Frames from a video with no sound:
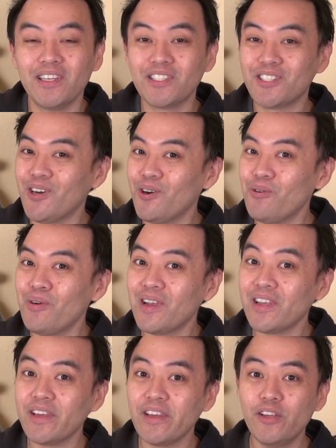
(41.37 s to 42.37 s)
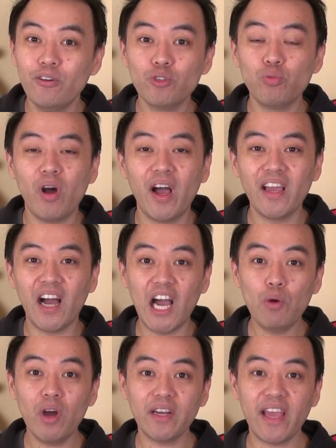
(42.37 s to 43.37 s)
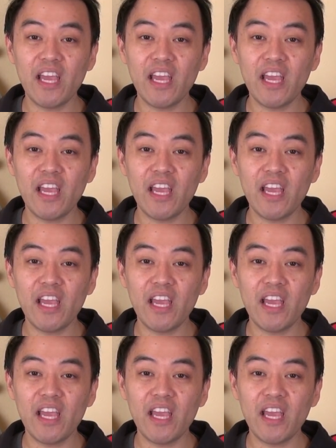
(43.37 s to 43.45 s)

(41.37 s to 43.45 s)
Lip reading: So here's why I want